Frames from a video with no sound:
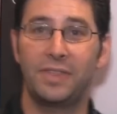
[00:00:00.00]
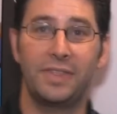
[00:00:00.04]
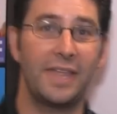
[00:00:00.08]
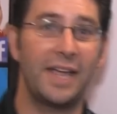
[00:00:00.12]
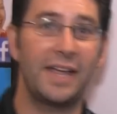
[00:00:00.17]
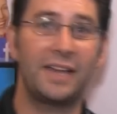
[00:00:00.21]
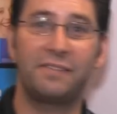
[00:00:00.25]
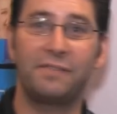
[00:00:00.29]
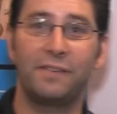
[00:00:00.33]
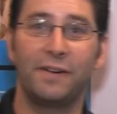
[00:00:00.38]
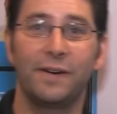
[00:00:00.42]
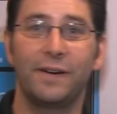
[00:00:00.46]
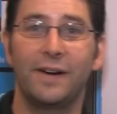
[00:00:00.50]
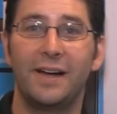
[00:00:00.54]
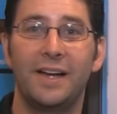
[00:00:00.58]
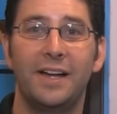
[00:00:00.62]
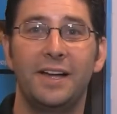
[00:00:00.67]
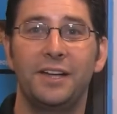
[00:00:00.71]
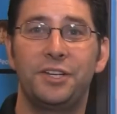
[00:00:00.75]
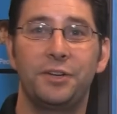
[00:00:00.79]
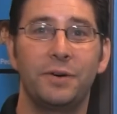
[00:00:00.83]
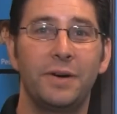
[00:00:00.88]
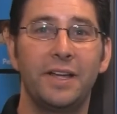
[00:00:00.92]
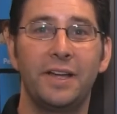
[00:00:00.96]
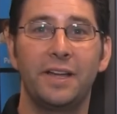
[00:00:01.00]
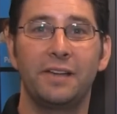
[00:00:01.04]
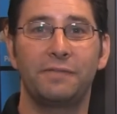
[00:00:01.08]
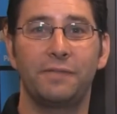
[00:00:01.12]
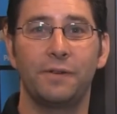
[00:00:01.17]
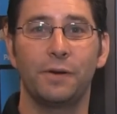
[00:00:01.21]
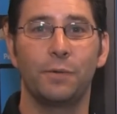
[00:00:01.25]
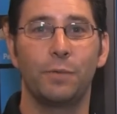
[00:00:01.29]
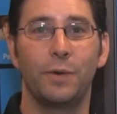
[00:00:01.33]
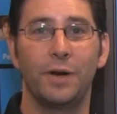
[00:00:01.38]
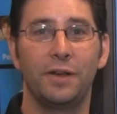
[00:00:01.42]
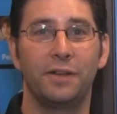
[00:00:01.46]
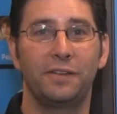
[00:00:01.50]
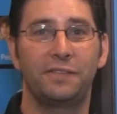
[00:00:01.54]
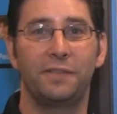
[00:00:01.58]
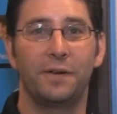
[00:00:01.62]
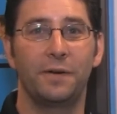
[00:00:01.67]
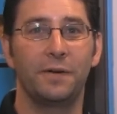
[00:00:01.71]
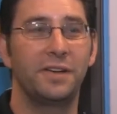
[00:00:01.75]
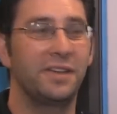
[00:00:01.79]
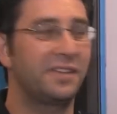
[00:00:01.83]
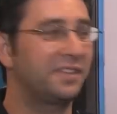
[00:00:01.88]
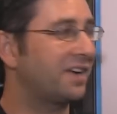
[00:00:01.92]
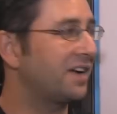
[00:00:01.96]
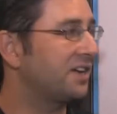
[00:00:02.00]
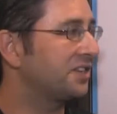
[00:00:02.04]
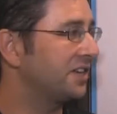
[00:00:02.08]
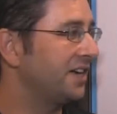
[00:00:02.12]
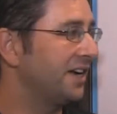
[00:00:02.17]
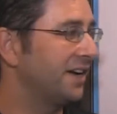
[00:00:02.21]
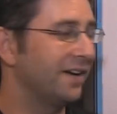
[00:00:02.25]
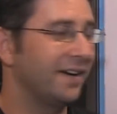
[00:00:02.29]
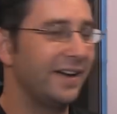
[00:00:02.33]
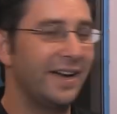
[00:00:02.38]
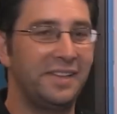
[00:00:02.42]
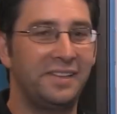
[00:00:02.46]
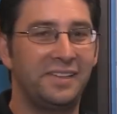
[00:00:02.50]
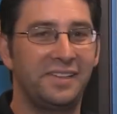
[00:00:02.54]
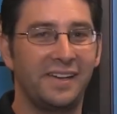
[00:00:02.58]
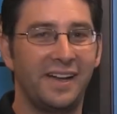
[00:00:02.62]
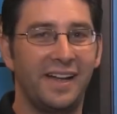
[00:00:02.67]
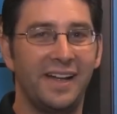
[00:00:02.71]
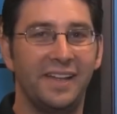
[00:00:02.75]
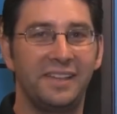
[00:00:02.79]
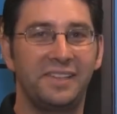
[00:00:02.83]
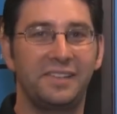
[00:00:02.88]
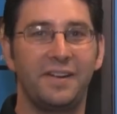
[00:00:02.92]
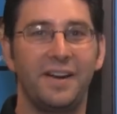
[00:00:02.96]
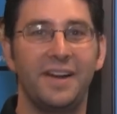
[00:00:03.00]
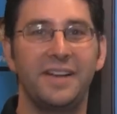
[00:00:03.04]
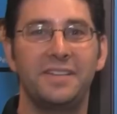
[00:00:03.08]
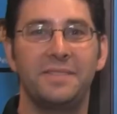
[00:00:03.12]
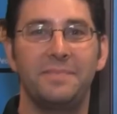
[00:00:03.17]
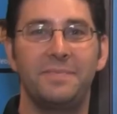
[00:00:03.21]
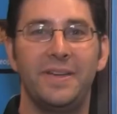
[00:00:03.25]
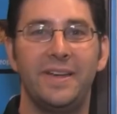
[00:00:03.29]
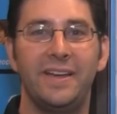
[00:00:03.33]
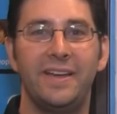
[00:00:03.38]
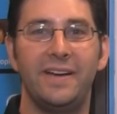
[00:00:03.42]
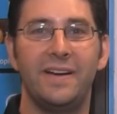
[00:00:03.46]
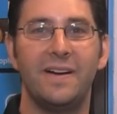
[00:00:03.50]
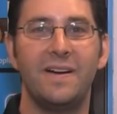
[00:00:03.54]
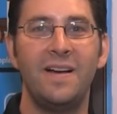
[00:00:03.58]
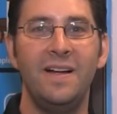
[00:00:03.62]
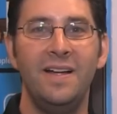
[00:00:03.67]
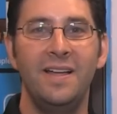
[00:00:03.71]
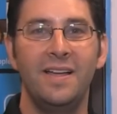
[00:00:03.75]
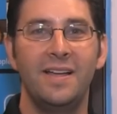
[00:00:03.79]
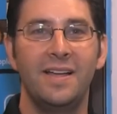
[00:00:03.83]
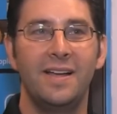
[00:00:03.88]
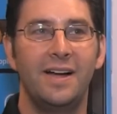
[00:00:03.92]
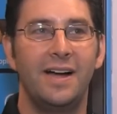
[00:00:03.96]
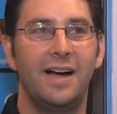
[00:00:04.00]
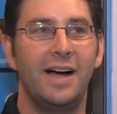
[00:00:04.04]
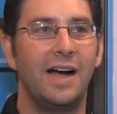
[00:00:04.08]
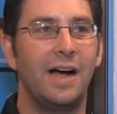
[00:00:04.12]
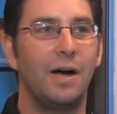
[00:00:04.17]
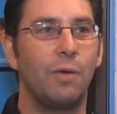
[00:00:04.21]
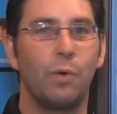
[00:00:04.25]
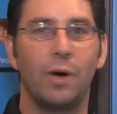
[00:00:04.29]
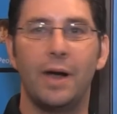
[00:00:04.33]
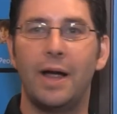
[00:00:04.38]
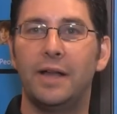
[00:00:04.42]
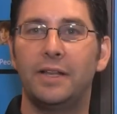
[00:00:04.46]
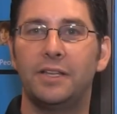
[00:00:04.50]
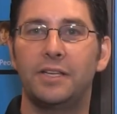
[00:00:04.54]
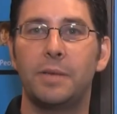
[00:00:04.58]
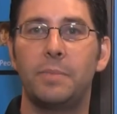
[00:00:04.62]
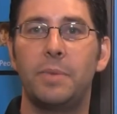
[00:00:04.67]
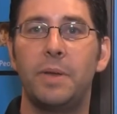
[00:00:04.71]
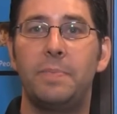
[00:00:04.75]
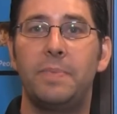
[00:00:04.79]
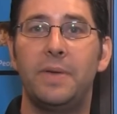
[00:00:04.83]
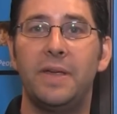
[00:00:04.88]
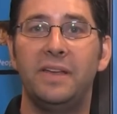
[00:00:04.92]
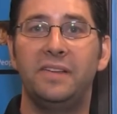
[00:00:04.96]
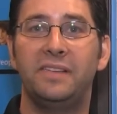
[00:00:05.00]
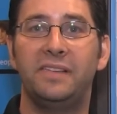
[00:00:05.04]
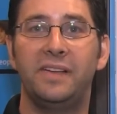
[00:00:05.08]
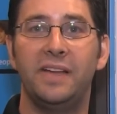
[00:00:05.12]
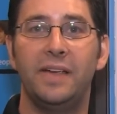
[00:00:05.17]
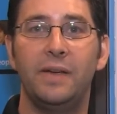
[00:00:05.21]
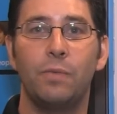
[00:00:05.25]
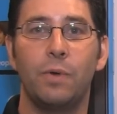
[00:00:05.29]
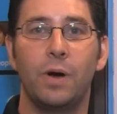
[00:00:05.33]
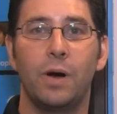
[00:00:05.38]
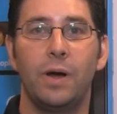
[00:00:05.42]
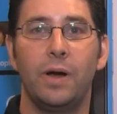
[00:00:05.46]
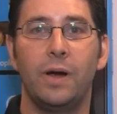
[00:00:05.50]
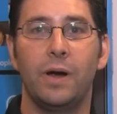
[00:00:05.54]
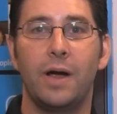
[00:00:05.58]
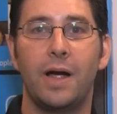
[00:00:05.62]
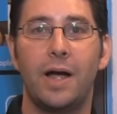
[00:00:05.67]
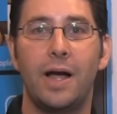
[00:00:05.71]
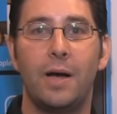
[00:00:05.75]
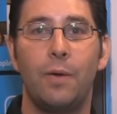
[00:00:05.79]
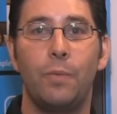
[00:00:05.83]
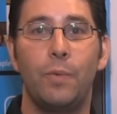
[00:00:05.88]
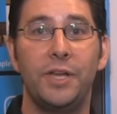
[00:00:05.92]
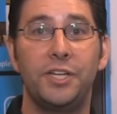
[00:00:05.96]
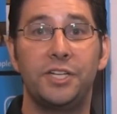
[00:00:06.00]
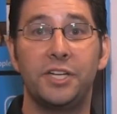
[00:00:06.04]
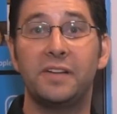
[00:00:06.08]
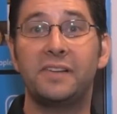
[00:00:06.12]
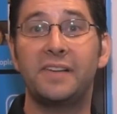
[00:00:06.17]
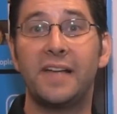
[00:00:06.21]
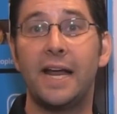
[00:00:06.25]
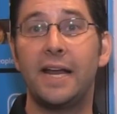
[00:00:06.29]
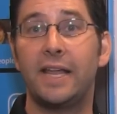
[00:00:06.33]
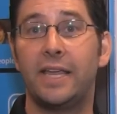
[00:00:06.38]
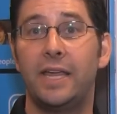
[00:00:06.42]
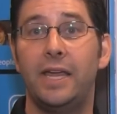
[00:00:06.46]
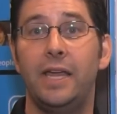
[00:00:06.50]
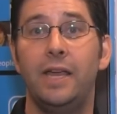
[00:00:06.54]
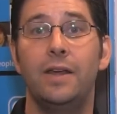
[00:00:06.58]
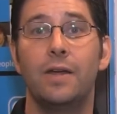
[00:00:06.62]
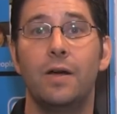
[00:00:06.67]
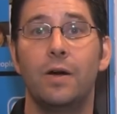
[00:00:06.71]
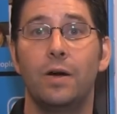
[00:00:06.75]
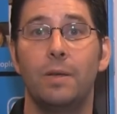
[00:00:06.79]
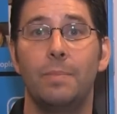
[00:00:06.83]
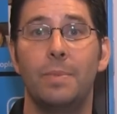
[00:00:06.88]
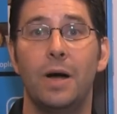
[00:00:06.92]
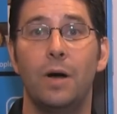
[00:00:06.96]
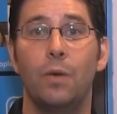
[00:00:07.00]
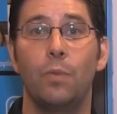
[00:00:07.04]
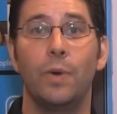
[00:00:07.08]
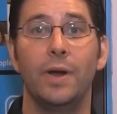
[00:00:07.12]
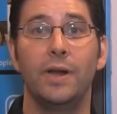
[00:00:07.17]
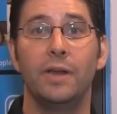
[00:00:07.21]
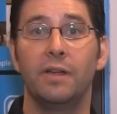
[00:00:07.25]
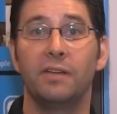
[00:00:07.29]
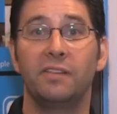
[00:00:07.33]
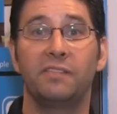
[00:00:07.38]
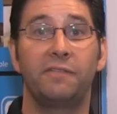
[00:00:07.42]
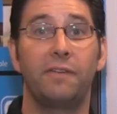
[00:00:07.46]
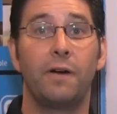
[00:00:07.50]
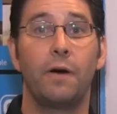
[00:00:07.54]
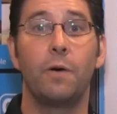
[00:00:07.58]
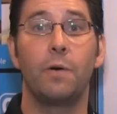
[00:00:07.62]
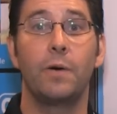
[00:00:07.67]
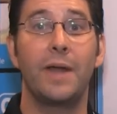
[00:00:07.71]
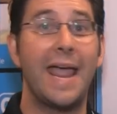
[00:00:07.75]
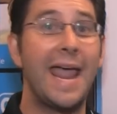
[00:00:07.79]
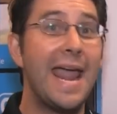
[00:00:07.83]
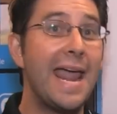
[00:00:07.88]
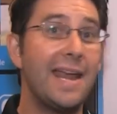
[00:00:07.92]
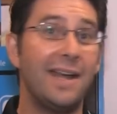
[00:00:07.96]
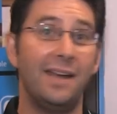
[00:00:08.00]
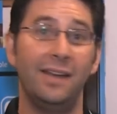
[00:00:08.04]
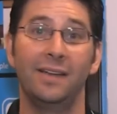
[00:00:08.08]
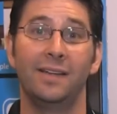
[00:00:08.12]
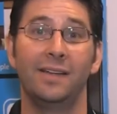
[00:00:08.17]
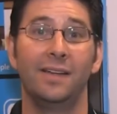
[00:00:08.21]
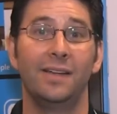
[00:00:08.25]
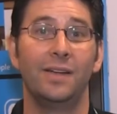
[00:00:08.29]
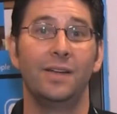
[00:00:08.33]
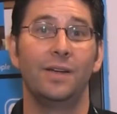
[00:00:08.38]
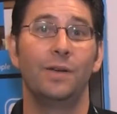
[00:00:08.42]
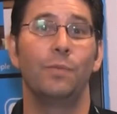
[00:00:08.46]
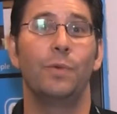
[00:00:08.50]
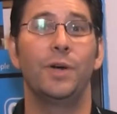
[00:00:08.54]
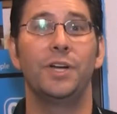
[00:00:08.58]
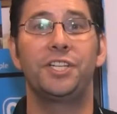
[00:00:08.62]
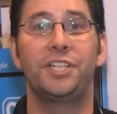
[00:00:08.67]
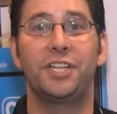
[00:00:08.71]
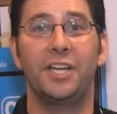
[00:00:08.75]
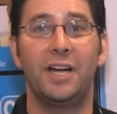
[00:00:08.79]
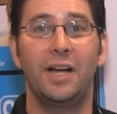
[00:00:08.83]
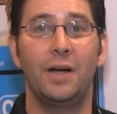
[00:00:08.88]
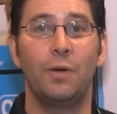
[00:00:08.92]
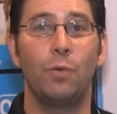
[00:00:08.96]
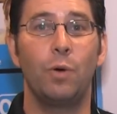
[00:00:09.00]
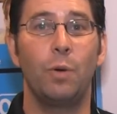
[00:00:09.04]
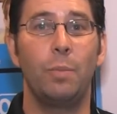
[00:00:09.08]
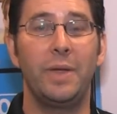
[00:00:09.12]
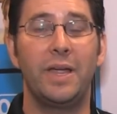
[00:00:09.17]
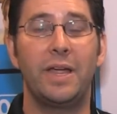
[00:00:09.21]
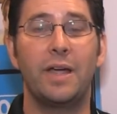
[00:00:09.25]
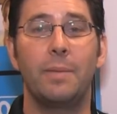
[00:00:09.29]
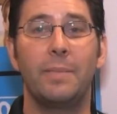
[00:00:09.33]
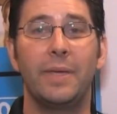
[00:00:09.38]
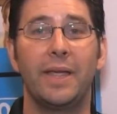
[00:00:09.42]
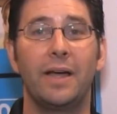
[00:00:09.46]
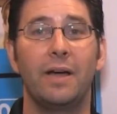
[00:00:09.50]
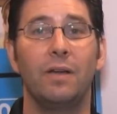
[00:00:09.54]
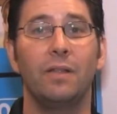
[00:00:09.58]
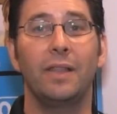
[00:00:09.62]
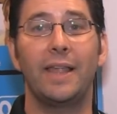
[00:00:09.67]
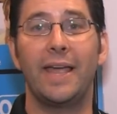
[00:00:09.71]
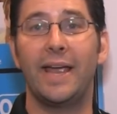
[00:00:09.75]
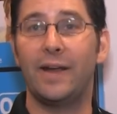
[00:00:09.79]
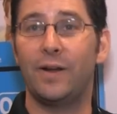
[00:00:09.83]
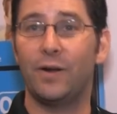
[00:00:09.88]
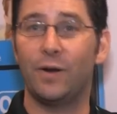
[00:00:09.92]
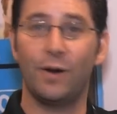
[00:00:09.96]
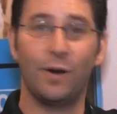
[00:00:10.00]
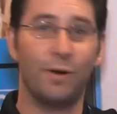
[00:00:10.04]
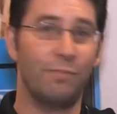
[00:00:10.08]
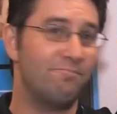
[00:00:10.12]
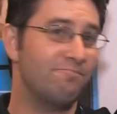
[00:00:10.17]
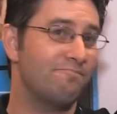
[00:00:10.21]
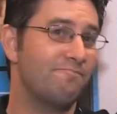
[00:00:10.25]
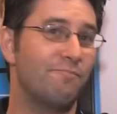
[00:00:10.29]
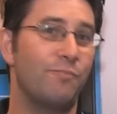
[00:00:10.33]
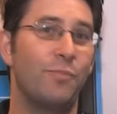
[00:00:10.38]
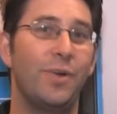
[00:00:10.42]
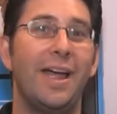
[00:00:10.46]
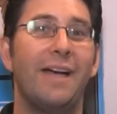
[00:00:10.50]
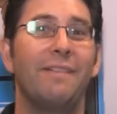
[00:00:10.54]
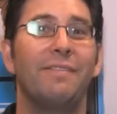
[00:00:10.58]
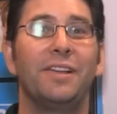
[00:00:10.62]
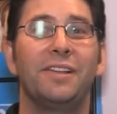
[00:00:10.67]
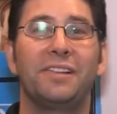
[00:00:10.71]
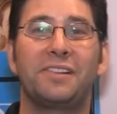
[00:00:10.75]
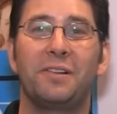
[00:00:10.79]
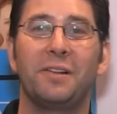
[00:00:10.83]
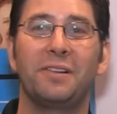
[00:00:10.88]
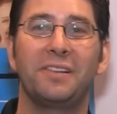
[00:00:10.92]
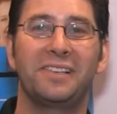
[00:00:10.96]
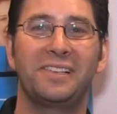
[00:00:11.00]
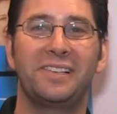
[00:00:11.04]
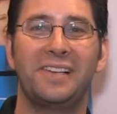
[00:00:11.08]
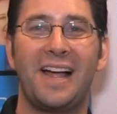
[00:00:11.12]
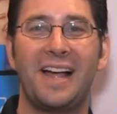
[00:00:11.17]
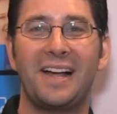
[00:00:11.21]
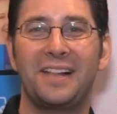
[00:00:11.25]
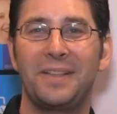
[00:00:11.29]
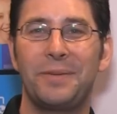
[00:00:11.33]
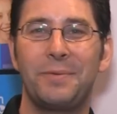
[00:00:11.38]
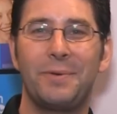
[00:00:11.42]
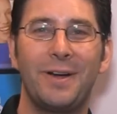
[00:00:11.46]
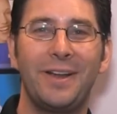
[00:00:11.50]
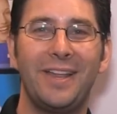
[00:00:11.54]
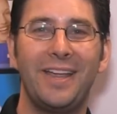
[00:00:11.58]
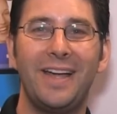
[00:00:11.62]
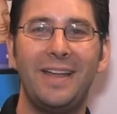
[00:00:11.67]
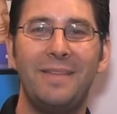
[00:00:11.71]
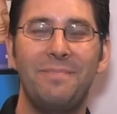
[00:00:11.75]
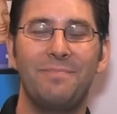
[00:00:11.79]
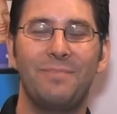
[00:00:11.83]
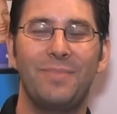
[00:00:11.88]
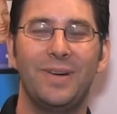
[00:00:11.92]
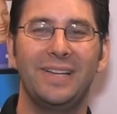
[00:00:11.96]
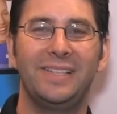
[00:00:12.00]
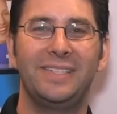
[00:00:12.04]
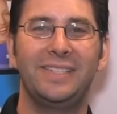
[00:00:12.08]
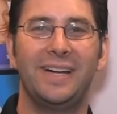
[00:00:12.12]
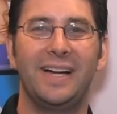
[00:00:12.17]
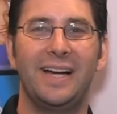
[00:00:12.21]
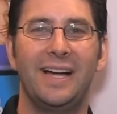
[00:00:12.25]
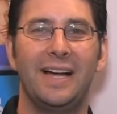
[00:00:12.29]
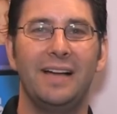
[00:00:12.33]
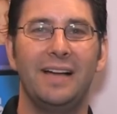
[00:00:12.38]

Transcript: Thanks for joining us for a Windows Phone discussion here. It's great to be here. We're at WPC where we just had a keynote about Windows Phone 8, which will be coming out later. We haven't disclosed exactly when yet, but